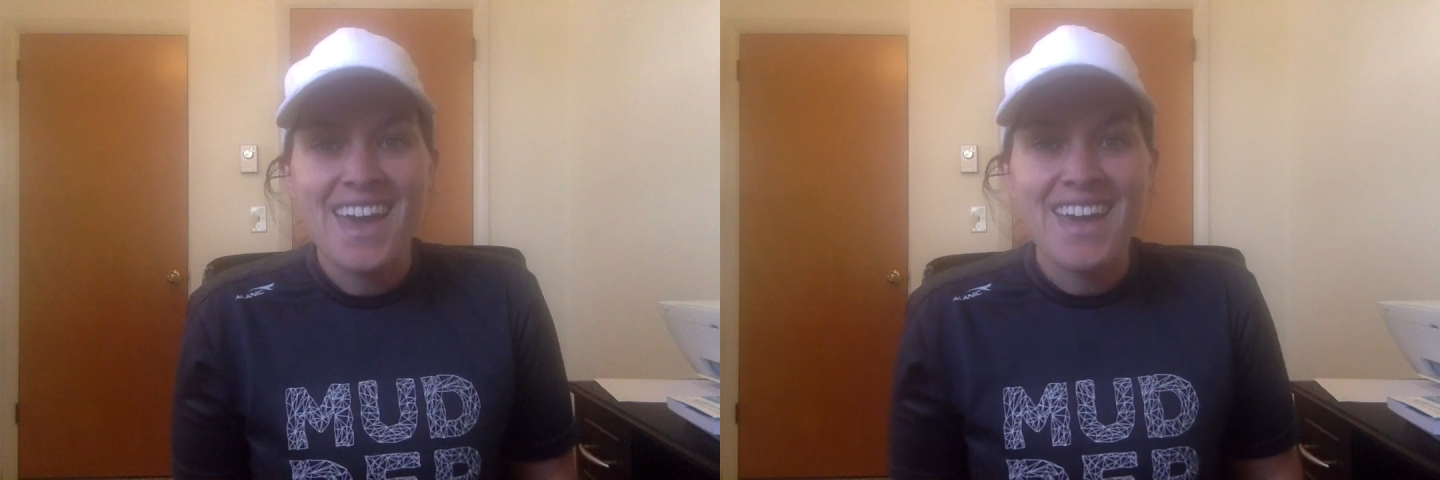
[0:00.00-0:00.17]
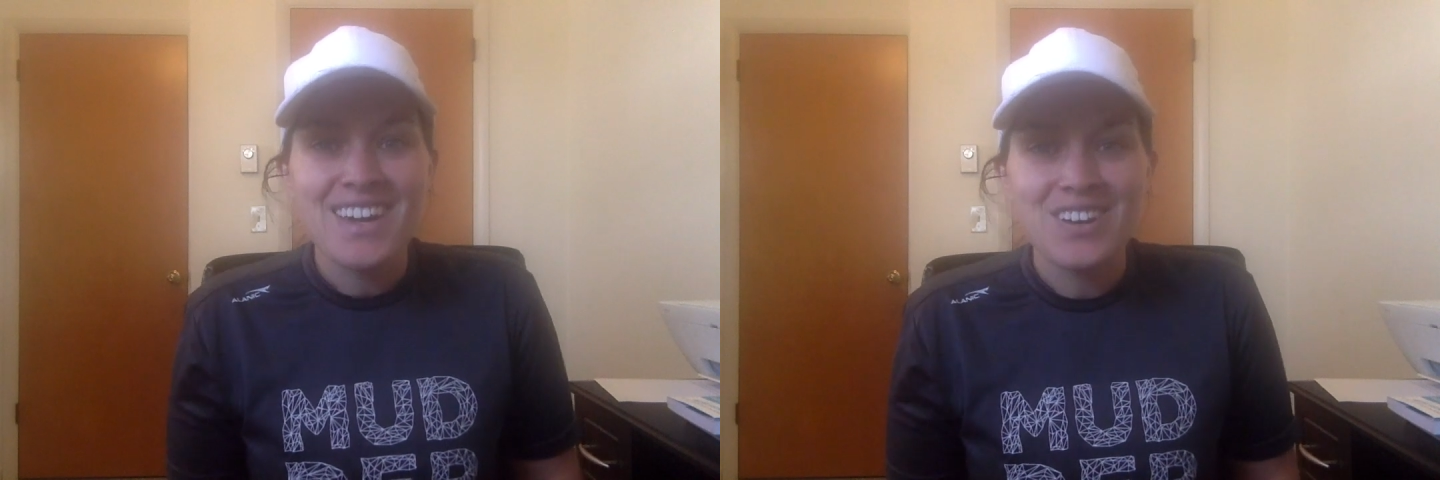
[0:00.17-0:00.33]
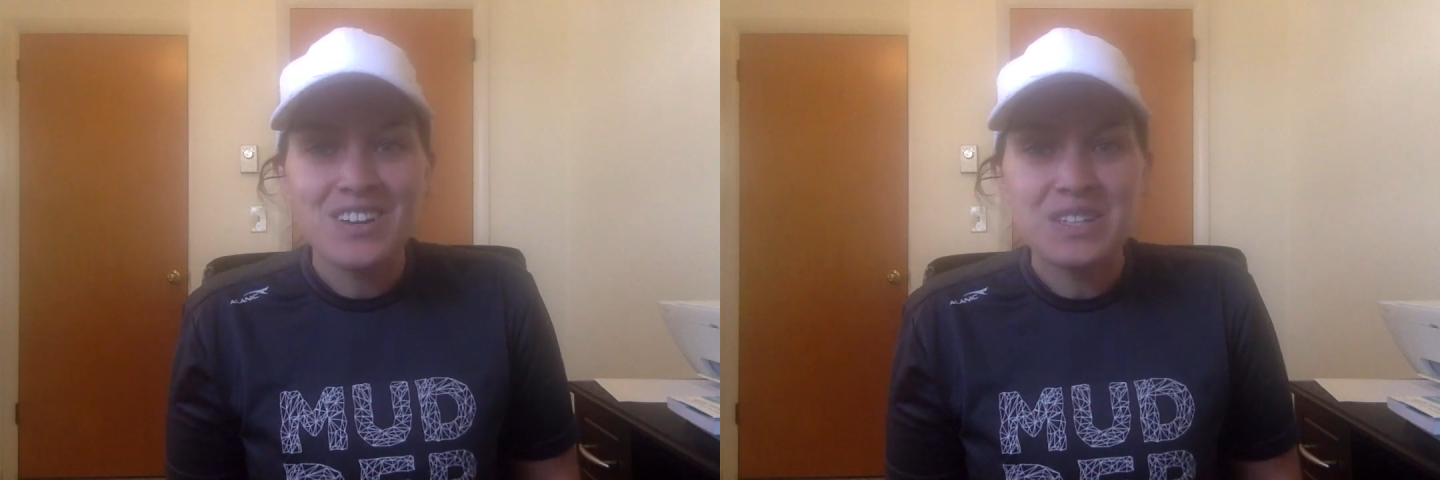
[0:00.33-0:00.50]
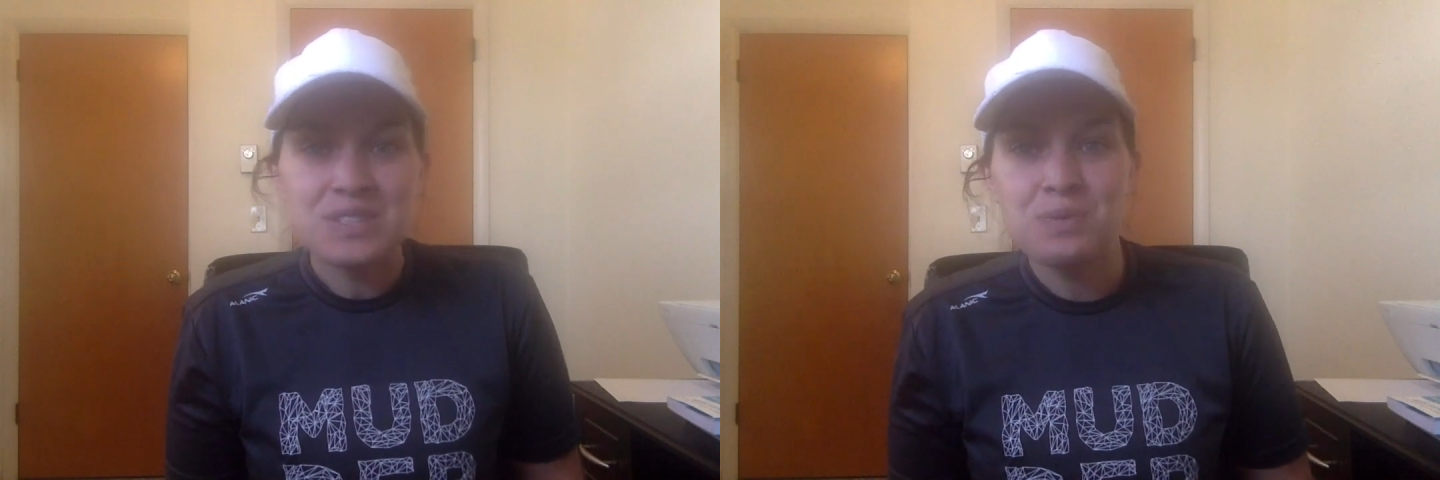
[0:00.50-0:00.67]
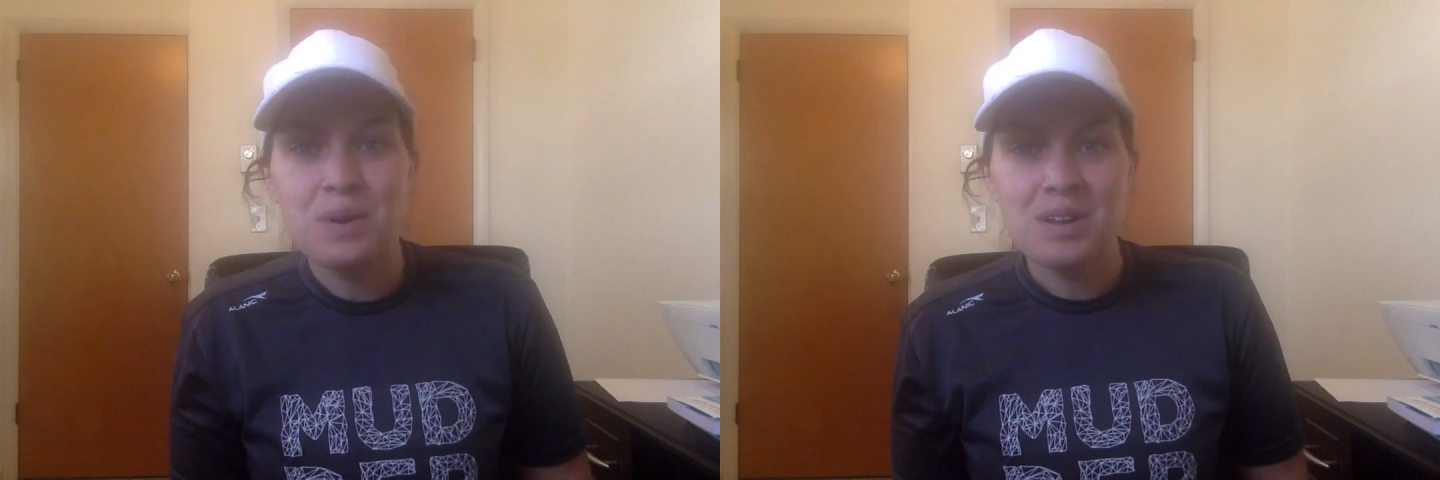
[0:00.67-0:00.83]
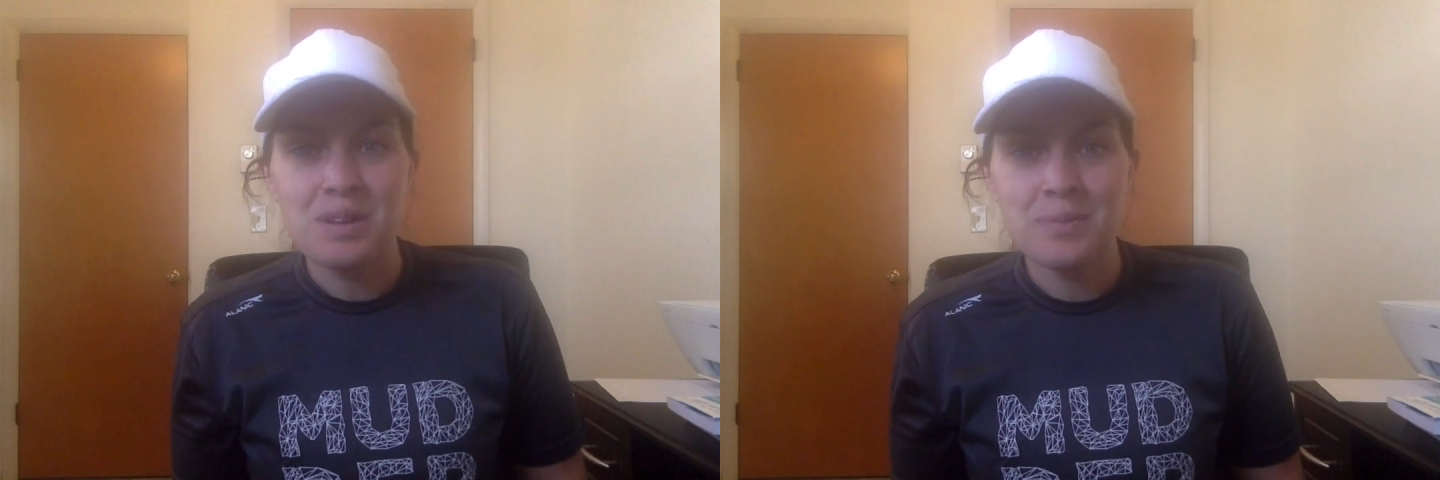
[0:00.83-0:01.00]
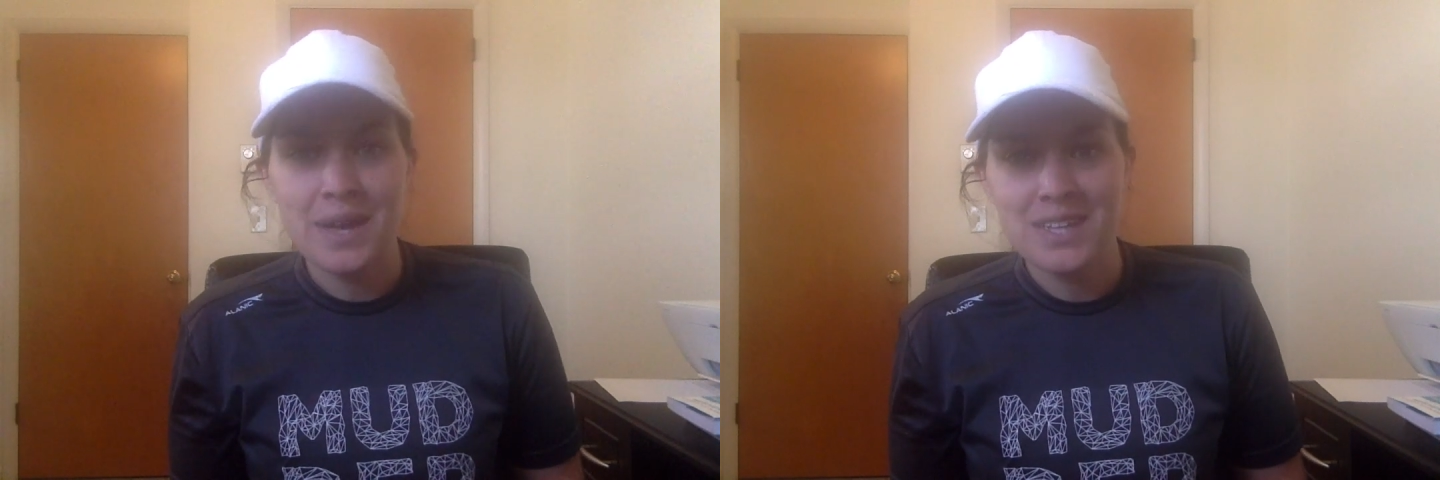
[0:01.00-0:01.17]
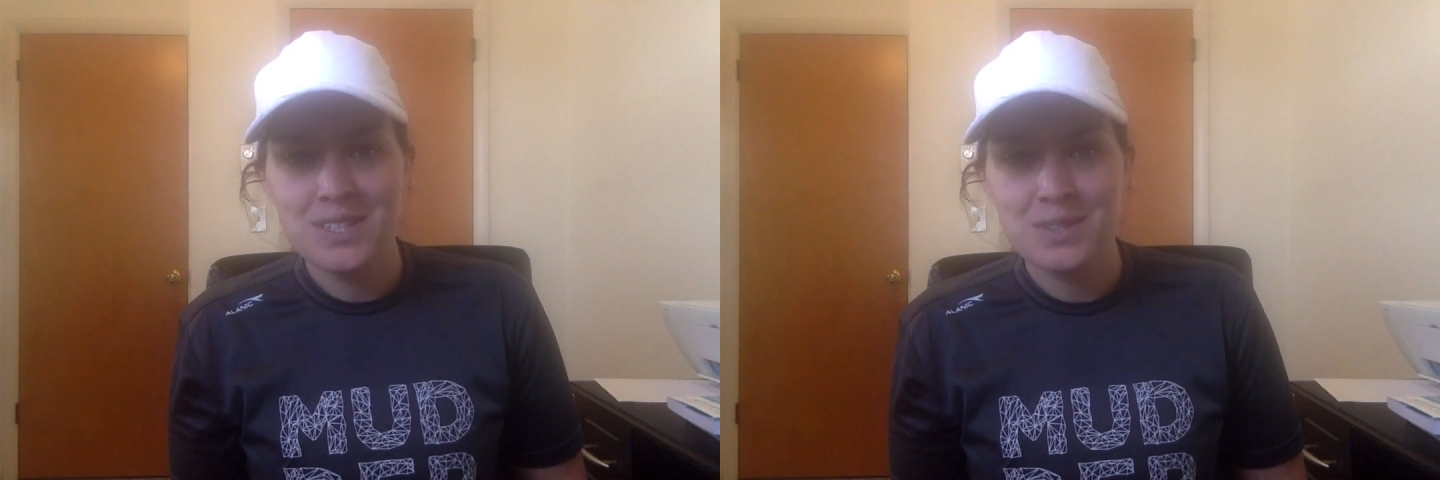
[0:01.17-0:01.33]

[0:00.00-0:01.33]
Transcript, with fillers: Hey girls, welcome back